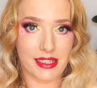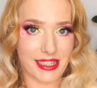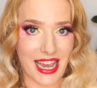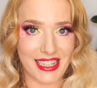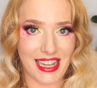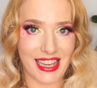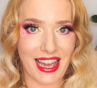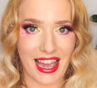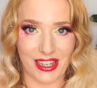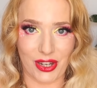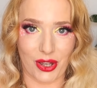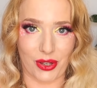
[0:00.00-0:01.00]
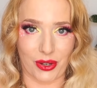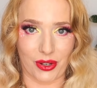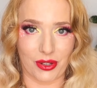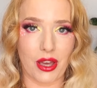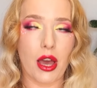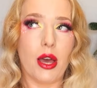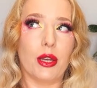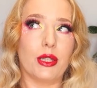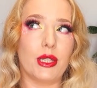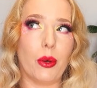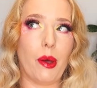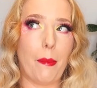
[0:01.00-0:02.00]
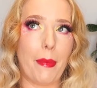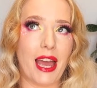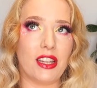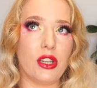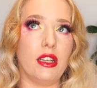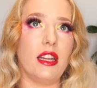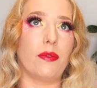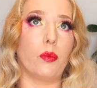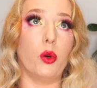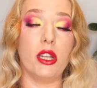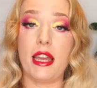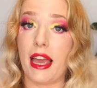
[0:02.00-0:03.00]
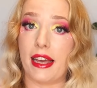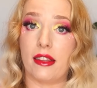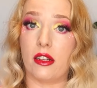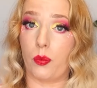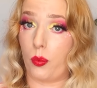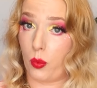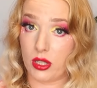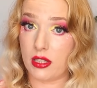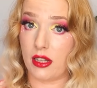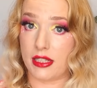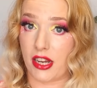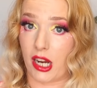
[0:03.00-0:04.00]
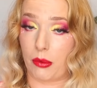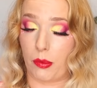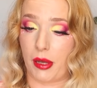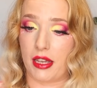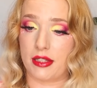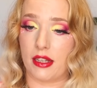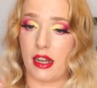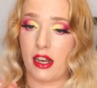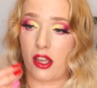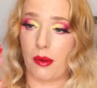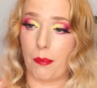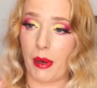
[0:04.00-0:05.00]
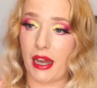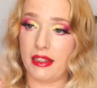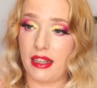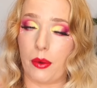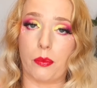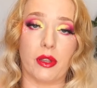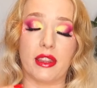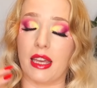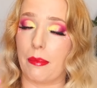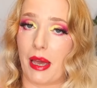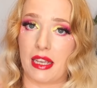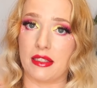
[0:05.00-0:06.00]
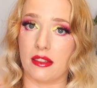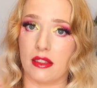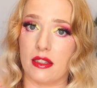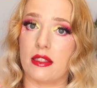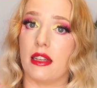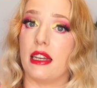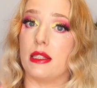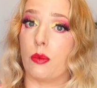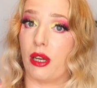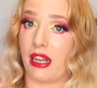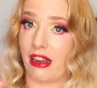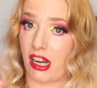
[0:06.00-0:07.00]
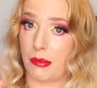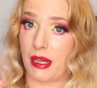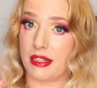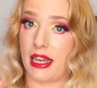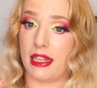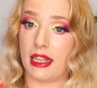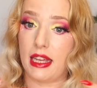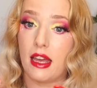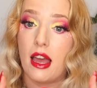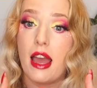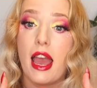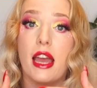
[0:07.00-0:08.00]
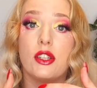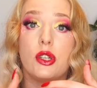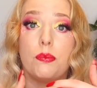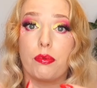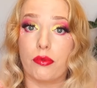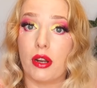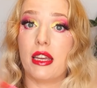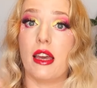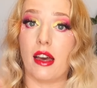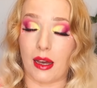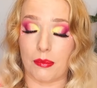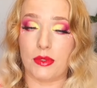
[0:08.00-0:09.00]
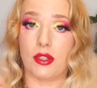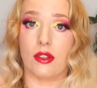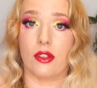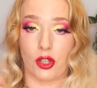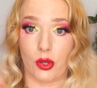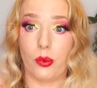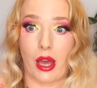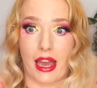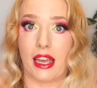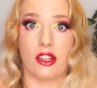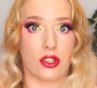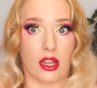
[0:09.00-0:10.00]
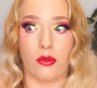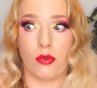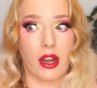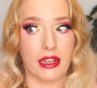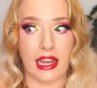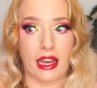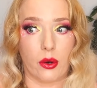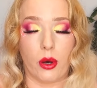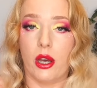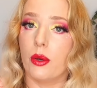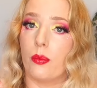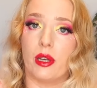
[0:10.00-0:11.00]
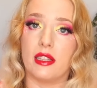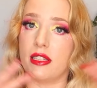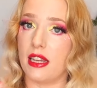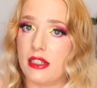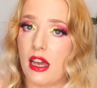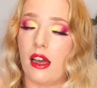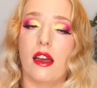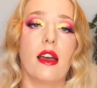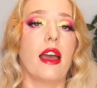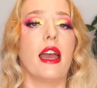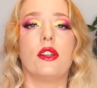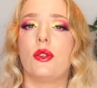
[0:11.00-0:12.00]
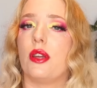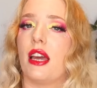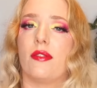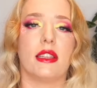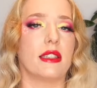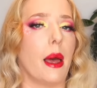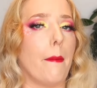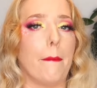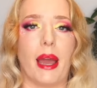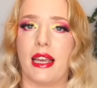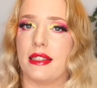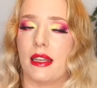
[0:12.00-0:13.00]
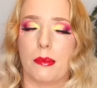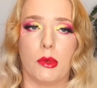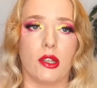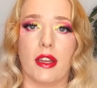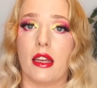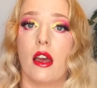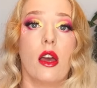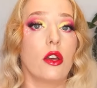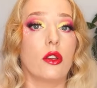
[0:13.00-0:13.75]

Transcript: Dating and New York. So imagine if Woody Allen wasn't a terrible person and you combine that with the amazingness that is When Harry Met Sally, and you bring it up to the new age, like right now with Tinder, and you have this amazing movie.